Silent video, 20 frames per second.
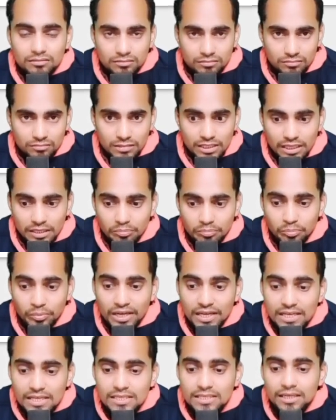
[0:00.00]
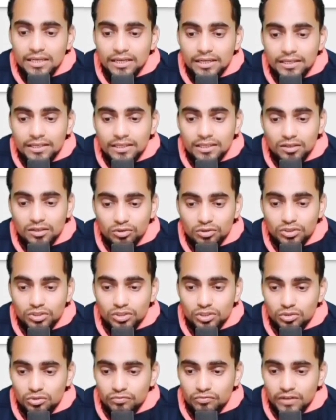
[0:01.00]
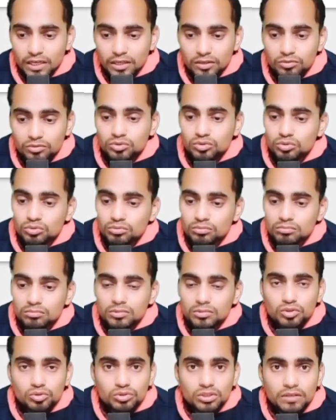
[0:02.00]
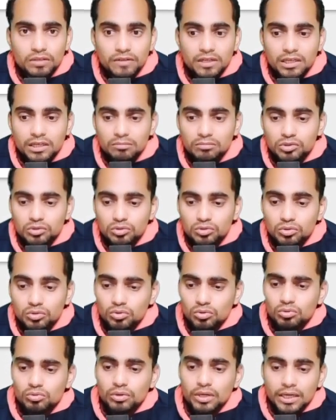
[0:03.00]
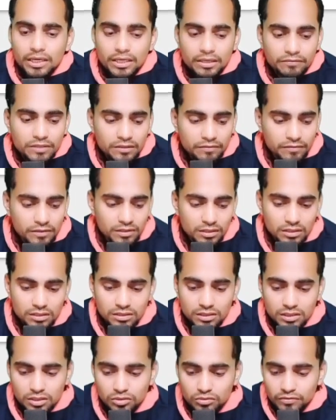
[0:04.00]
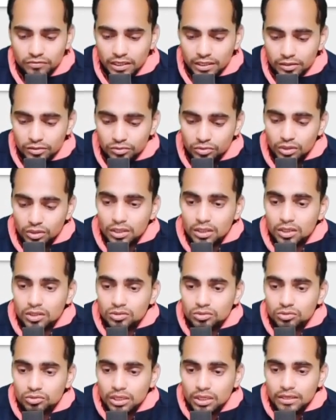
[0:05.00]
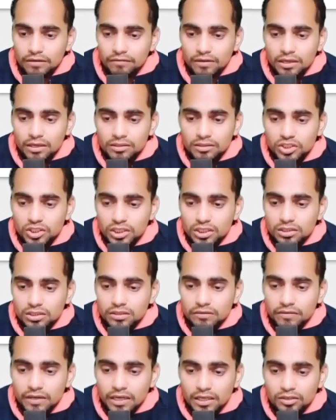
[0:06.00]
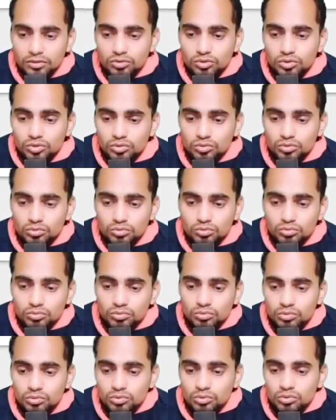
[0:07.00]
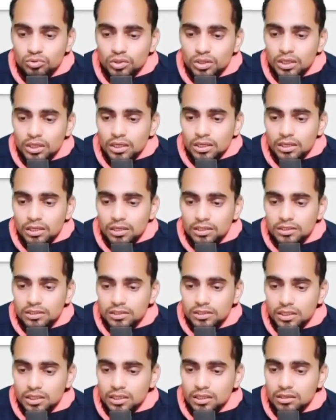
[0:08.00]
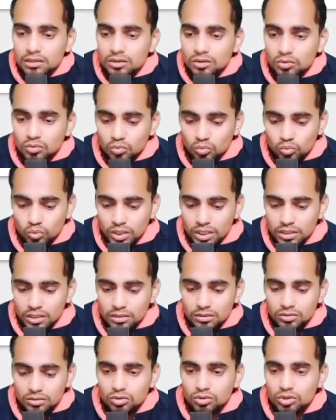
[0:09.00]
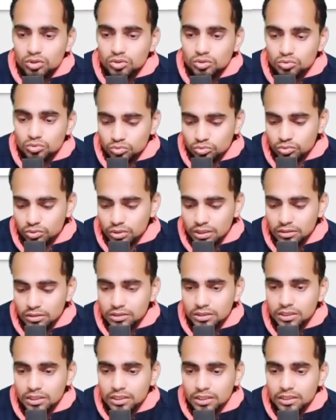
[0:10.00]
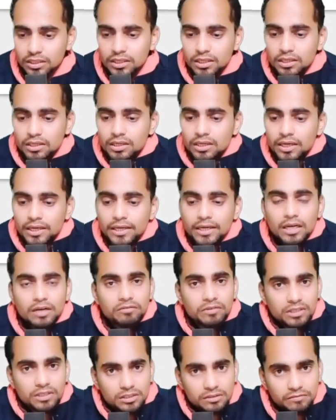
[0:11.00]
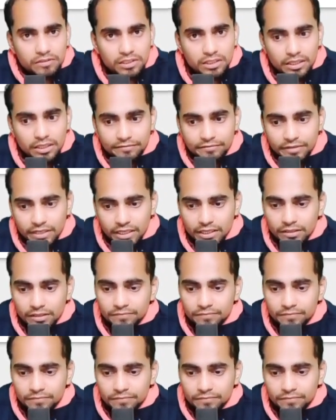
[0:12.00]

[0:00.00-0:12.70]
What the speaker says: like please enter non-zero value. So user will come to know, oh, I have given a 0 value, so I will change the value to, let's say, 1 or 2 or 3, and now it is working fine.